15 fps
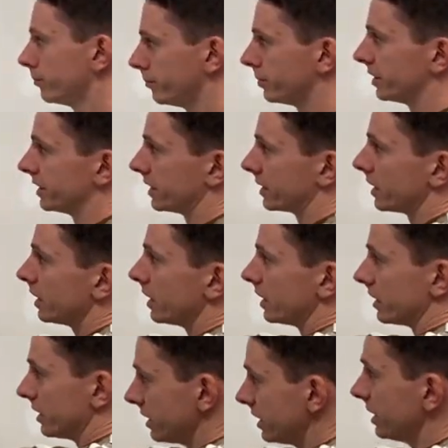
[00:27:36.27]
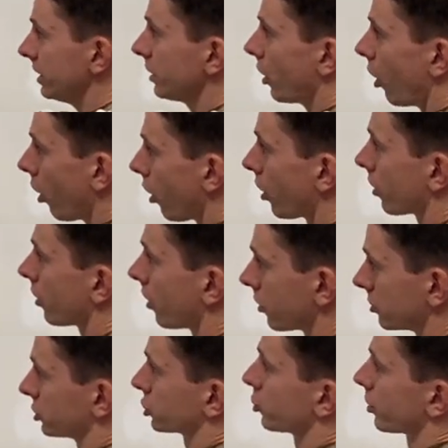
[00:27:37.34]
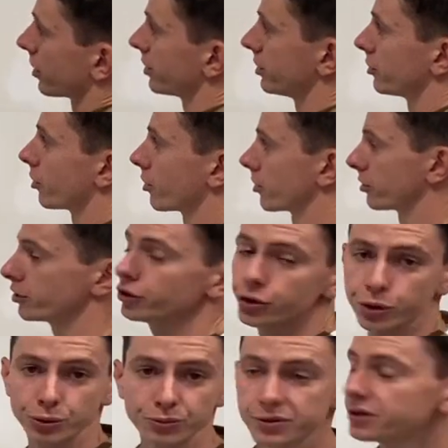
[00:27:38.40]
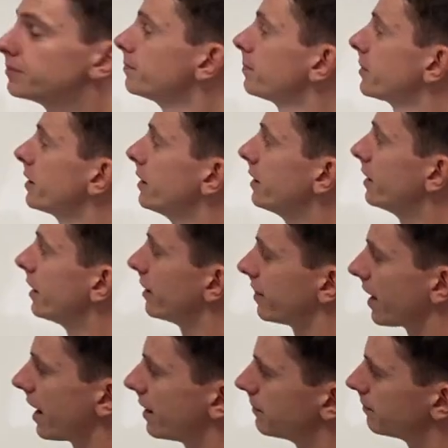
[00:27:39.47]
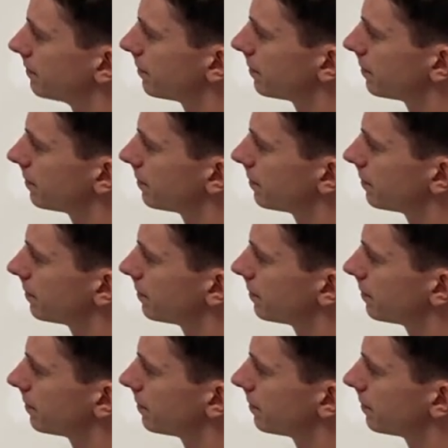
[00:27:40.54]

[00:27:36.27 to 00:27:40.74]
being E, R squared, and R cubed, that